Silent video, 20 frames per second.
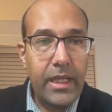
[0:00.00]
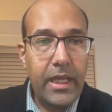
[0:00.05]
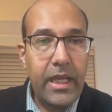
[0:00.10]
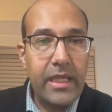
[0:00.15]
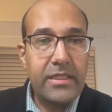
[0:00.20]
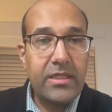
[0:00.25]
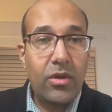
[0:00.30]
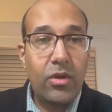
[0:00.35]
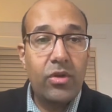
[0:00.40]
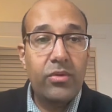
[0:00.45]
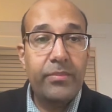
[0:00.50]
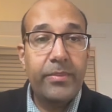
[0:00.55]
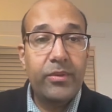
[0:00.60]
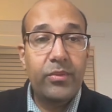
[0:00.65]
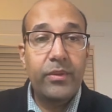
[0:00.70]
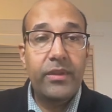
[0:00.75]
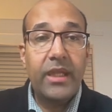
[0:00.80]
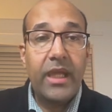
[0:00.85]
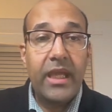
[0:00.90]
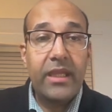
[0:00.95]
It's occurred
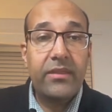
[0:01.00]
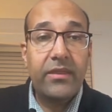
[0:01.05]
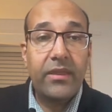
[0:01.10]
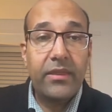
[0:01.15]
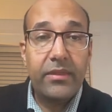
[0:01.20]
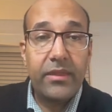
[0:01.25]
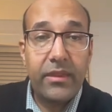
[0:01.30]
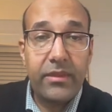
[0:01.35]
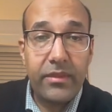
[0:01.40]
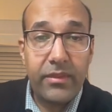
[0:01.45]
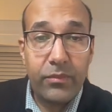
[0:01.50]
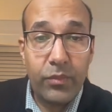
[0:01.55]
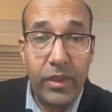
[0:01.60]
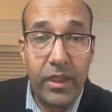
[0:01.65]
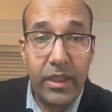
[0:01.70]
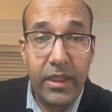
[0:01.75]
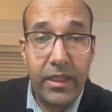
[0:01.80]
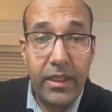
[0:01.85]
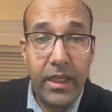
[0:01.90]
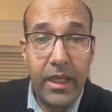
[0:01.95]
between 8th and 10th
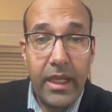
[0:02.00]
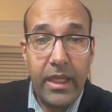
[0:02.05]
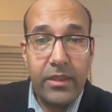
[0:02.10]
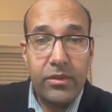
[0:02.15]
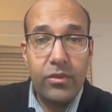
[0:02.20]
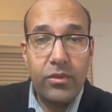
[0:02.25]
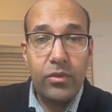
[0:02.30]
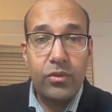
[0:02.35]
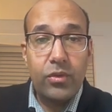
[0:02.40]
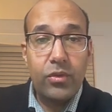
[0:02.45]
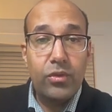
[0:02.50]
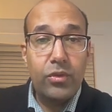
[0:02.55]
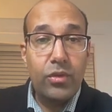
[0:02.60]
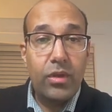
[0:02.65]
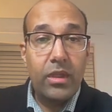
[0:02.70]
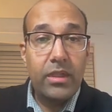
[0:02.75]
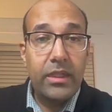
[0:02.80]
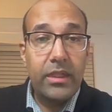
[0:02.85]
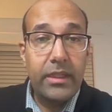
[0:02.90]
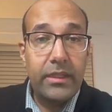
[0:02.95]
week due
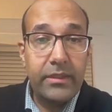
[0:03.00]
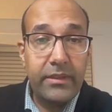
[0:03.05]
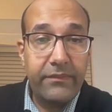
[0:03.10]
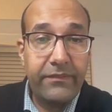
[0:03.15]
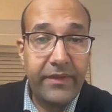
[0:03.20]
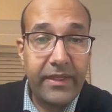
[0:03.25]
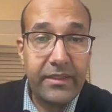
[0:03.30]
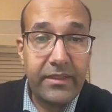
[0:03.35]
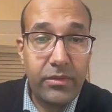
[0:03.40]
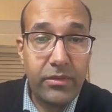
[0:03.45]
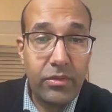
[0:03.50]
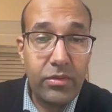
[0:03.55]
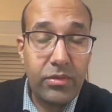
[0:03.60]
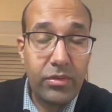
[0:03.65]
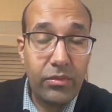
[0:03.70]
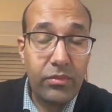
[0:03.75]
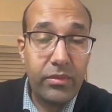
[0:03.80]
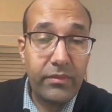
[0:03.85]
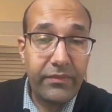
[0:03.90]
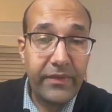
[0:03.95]

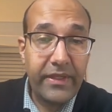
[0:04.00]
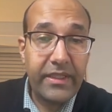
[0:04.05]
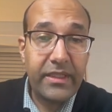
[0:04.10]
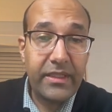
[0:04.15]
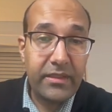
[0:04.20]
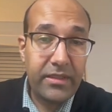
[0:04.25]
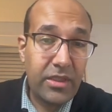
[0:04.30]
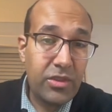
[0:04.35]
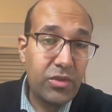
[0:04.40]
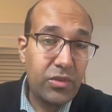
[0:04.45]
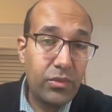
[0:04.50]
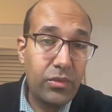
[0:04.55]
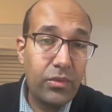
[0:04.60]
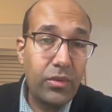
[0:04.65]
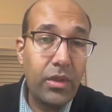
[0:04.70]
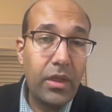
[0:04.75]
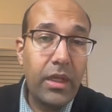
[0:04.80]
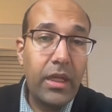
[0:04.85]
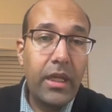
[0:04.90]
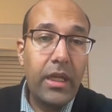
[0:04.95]
to defect in tissue
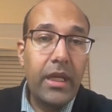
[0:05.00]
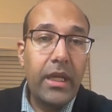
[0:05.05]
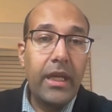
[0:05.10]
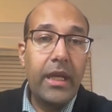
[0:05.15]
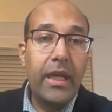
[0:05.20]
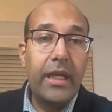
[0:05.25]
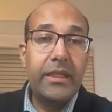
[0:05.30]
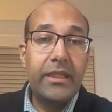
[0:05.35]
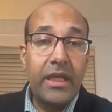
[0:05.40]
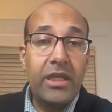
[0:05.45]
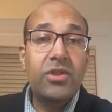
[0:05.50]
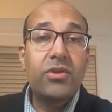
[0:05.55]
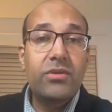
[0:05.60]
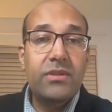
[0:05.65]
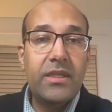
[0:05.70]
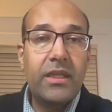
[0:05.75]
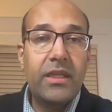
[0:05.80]
and issues